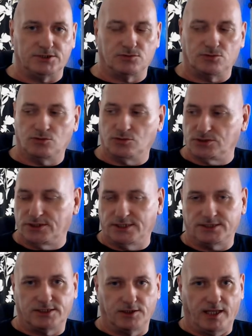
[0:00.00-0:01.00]
course and
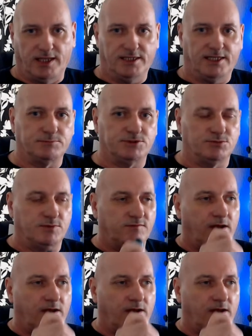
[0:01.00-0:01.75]
you get an adapter with it